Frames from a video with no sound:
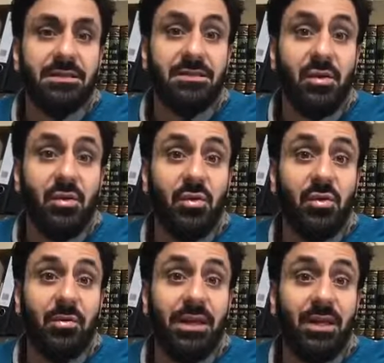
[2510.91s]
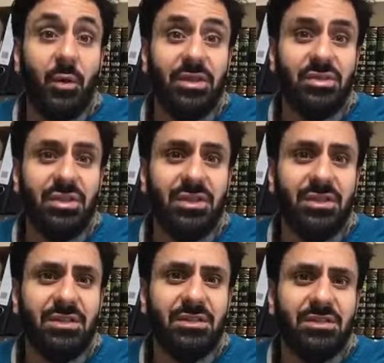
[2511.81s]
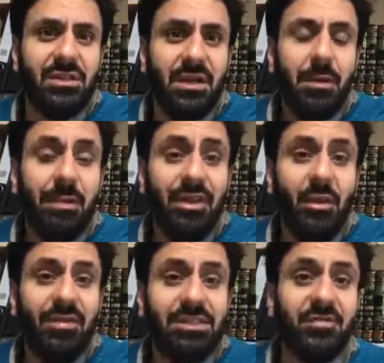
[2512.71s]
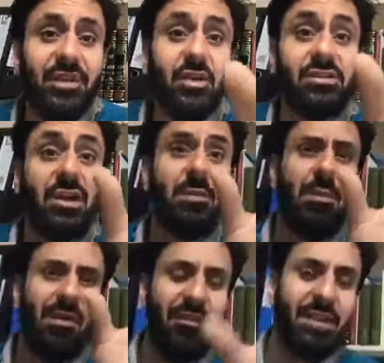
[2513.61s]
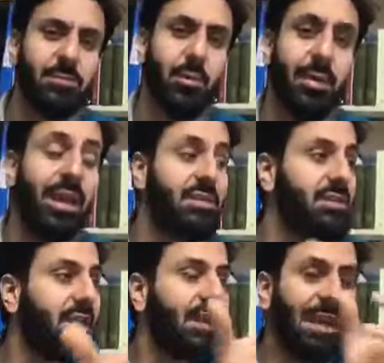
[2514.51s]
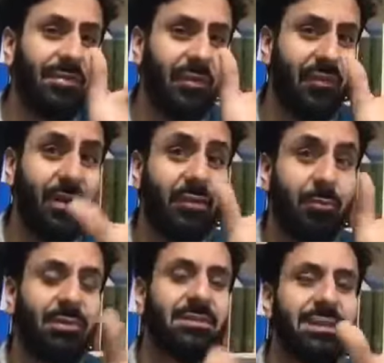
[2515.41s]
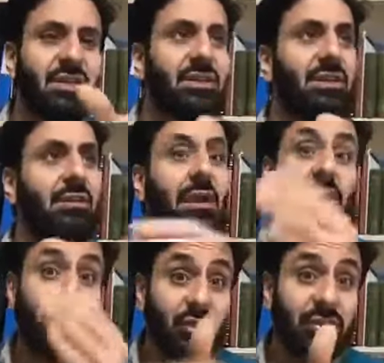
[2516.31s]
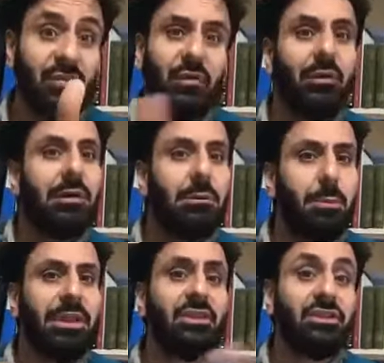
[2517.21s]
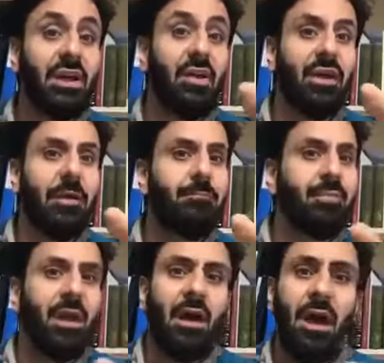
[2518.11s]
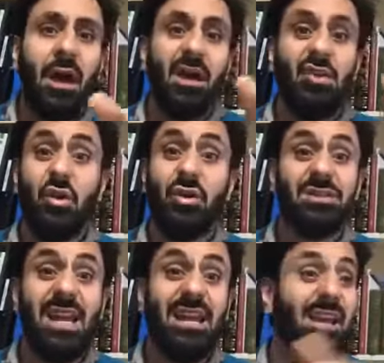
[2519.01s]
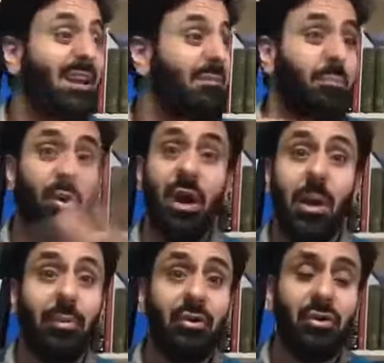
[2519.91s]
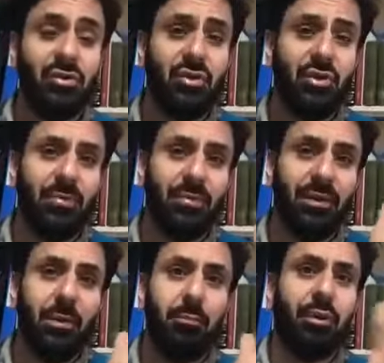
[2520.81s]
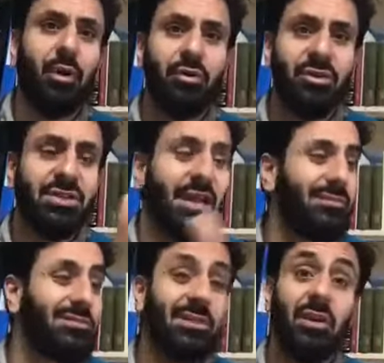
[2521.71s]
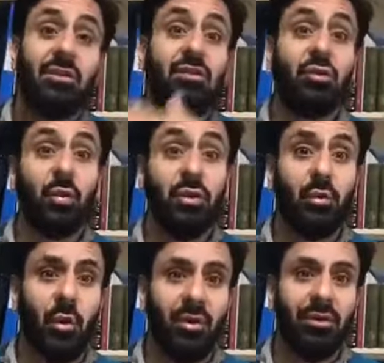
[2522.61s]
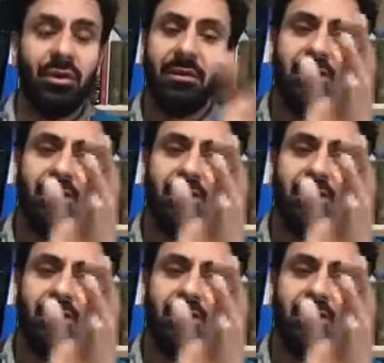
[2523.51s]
So many questions. By the way, this video is going to be on my Facebook page. If you found the presentation useful, please share it. You could take it, put it up on YouTube, put it on your channels, do what you want.